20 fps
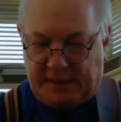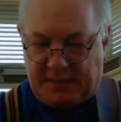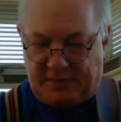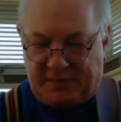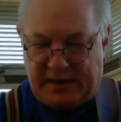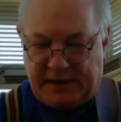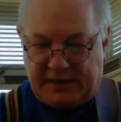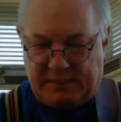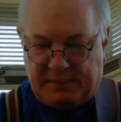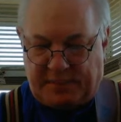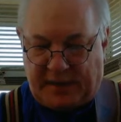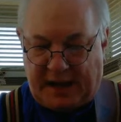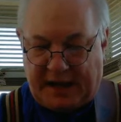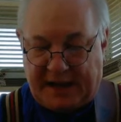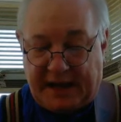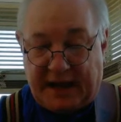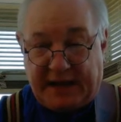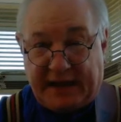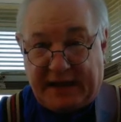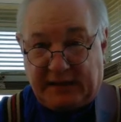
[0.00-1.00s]
Written
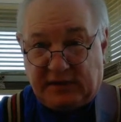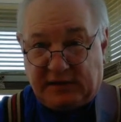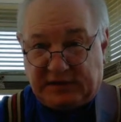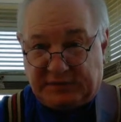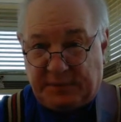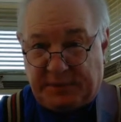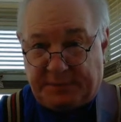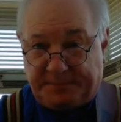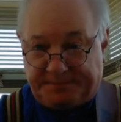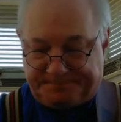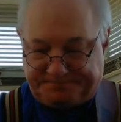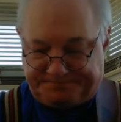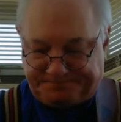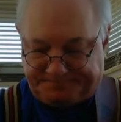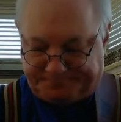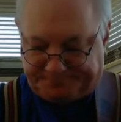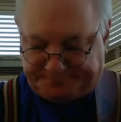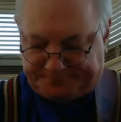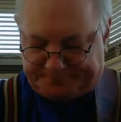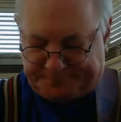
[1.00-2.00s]
by an Englishman,
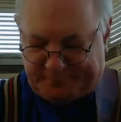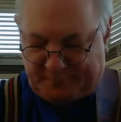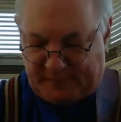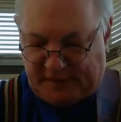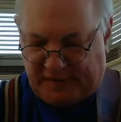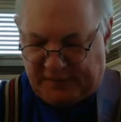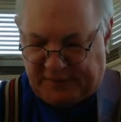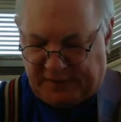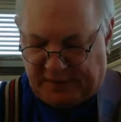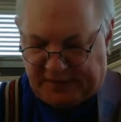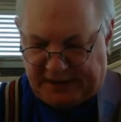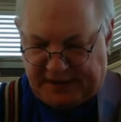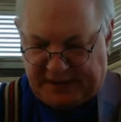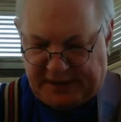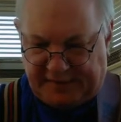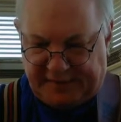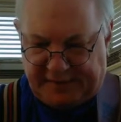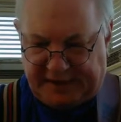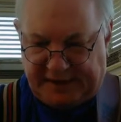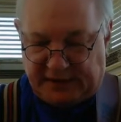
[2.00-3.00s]
funnily
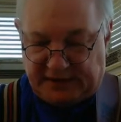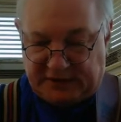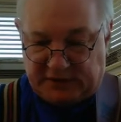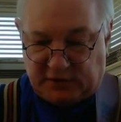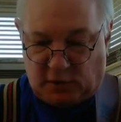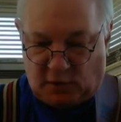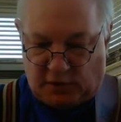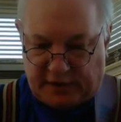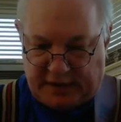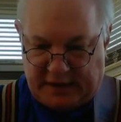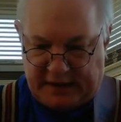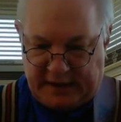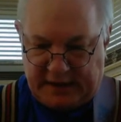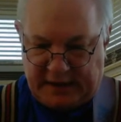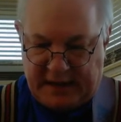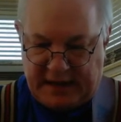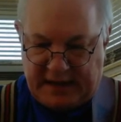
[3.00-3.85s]
enough, an English lawyer,